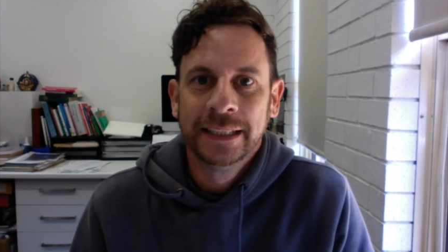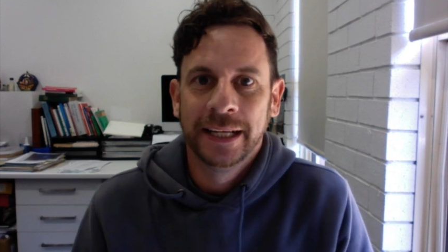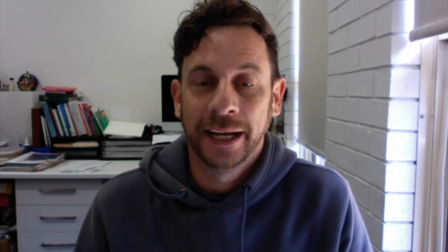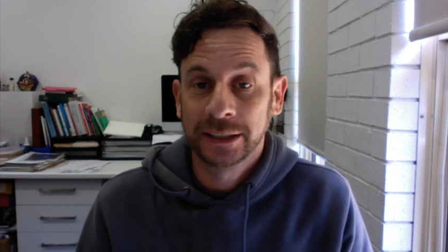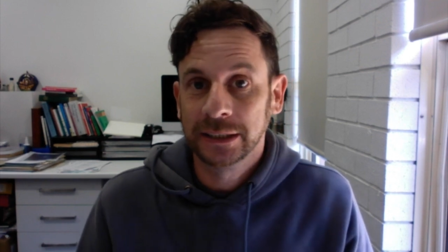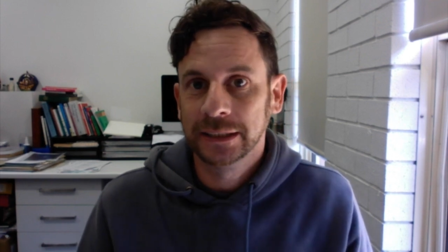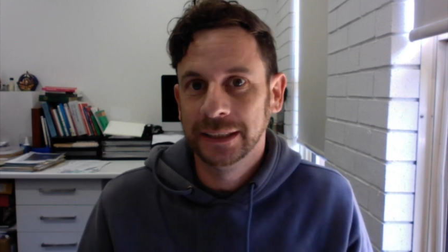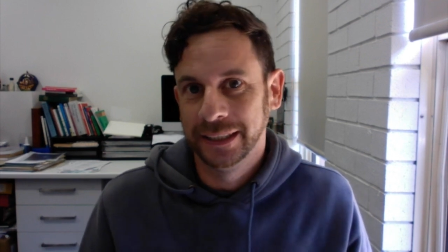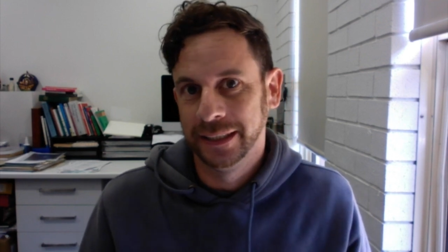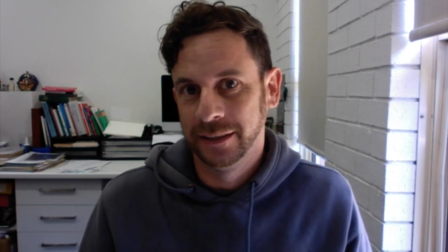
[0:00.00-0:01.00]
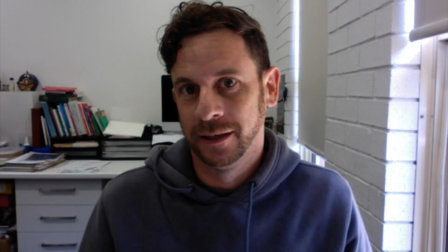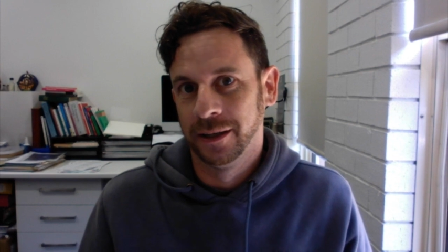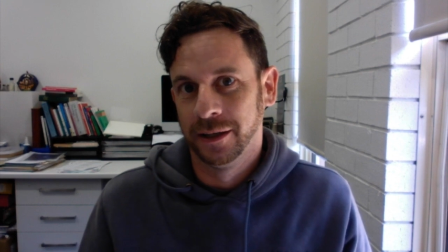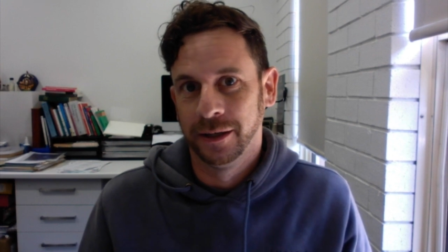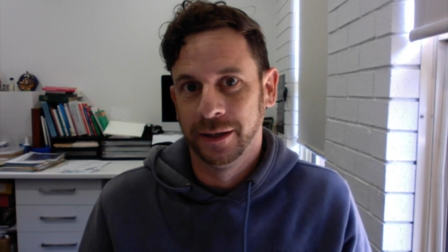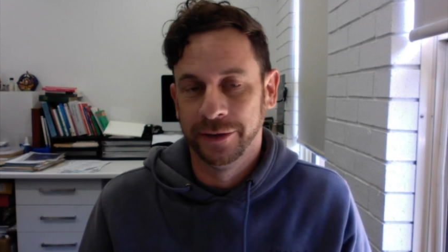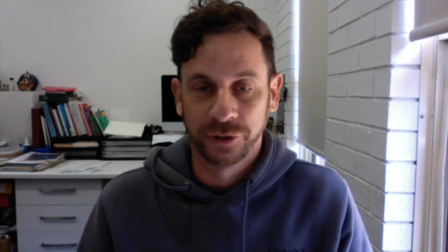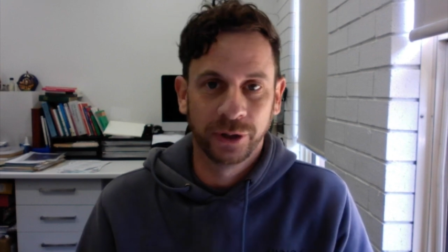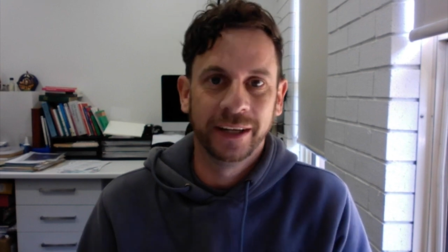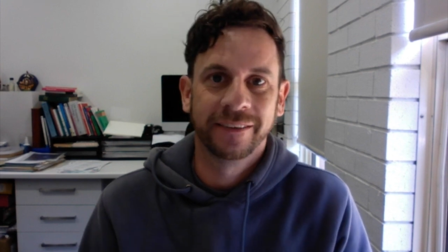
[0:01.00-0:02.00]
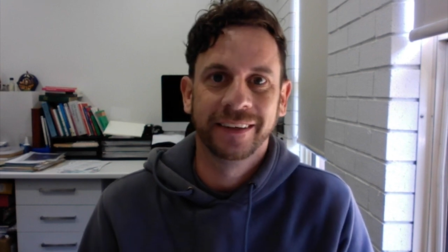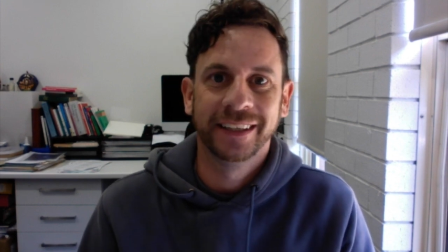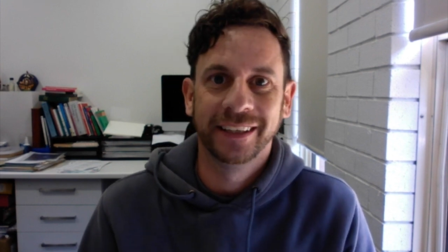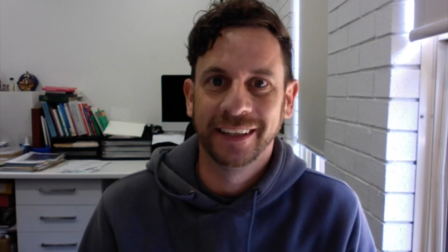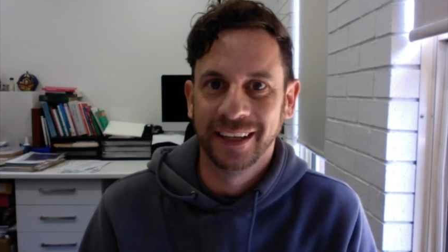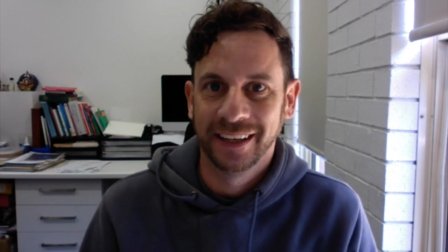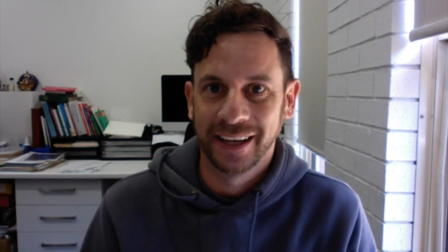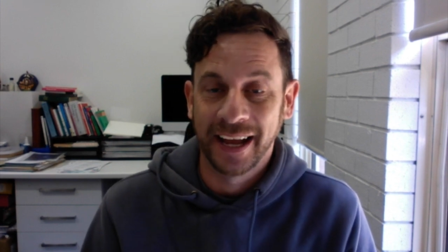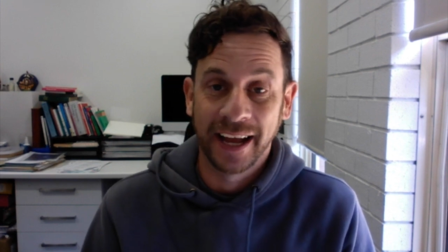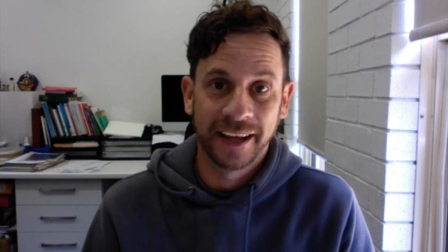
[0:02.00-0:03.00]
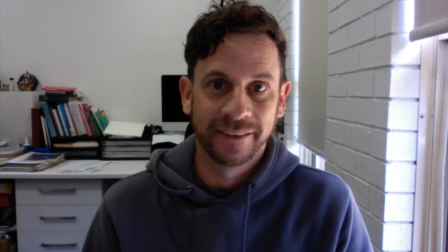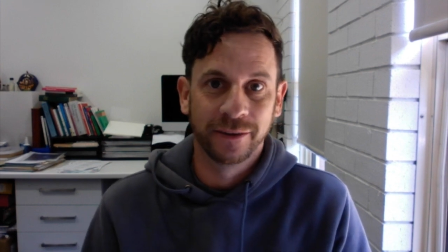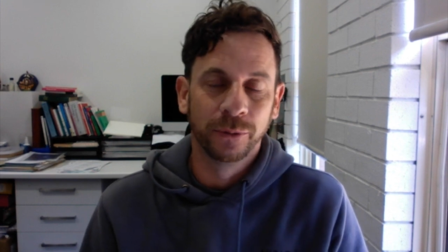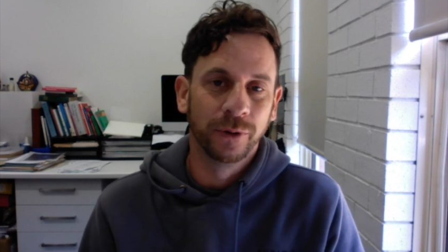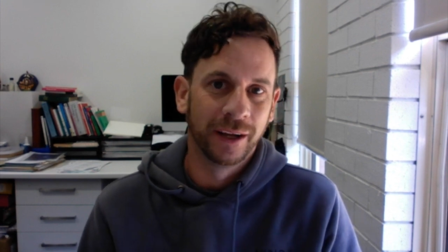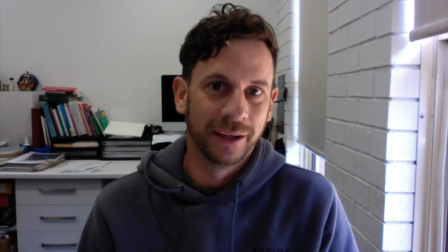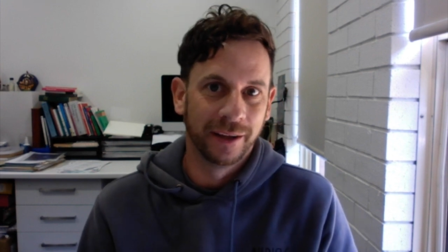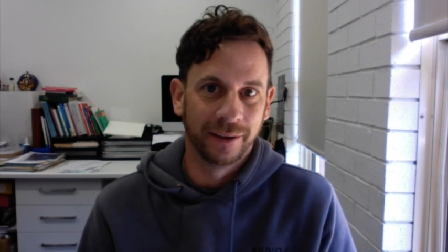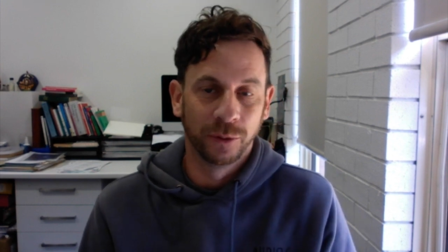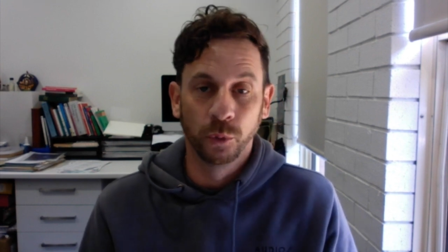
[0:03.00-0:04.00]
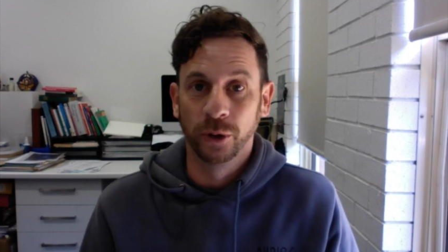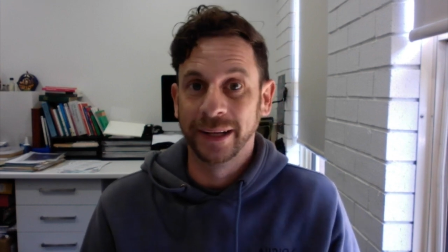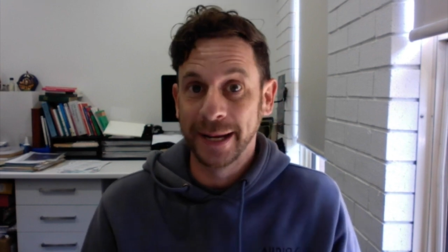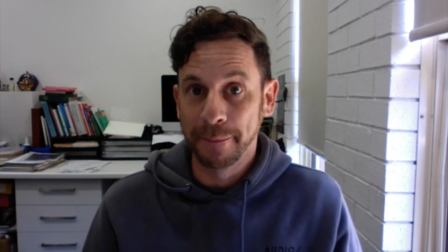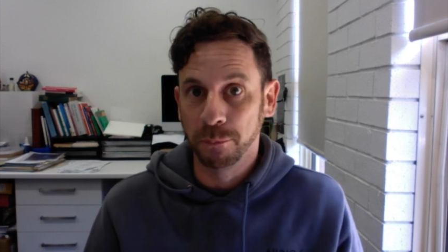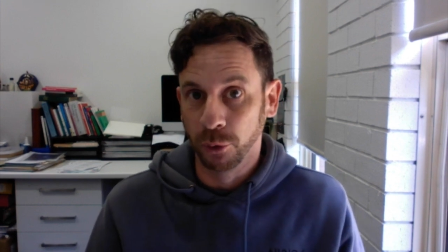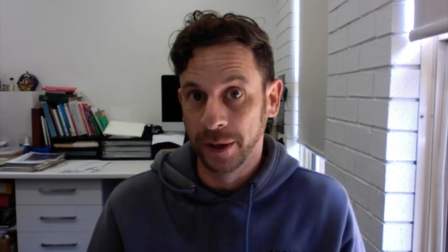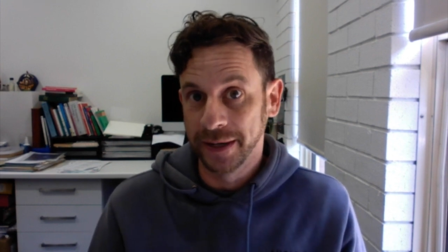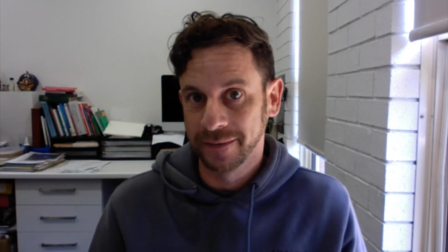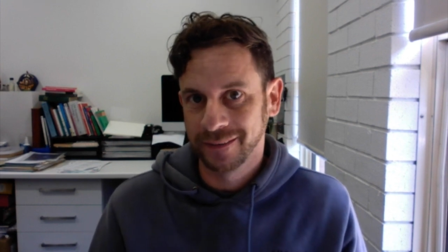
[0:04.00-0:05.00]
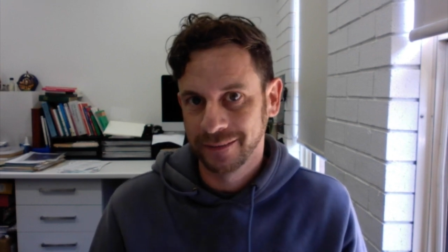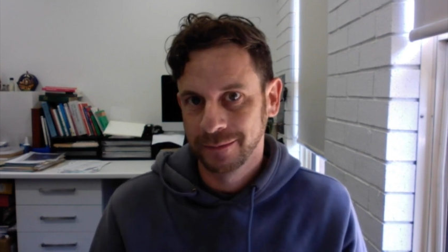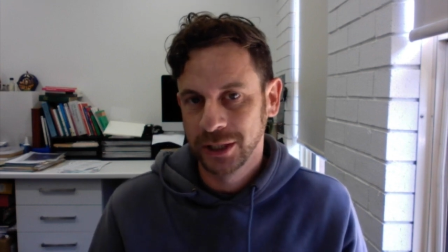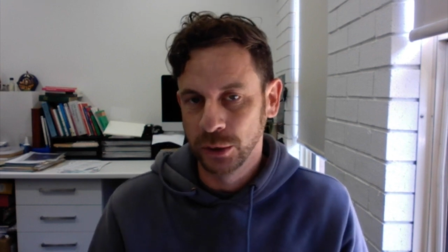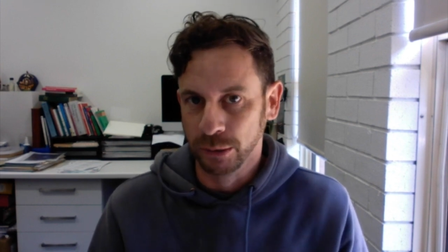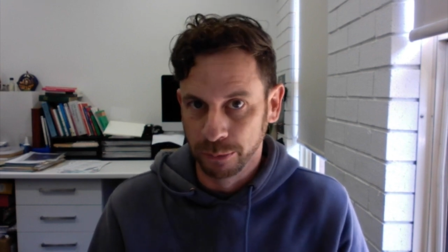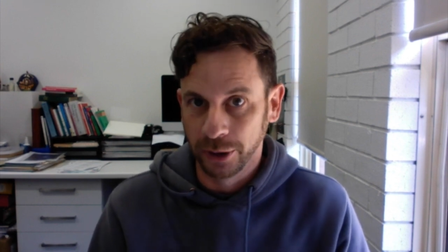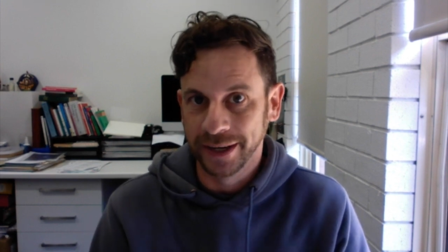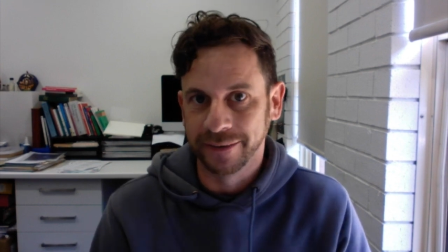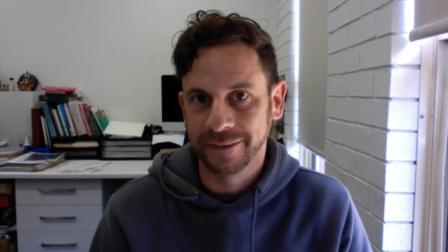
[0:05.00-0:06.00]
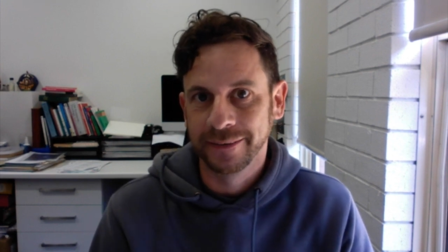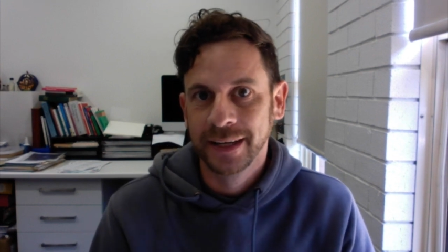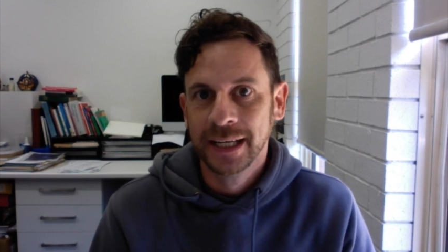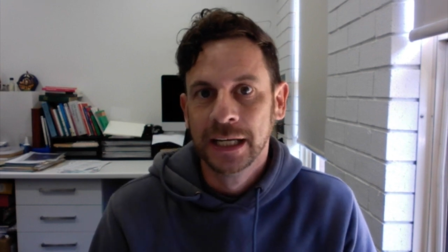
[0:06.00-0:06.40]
It actually is translated as the word embrace, to embrace,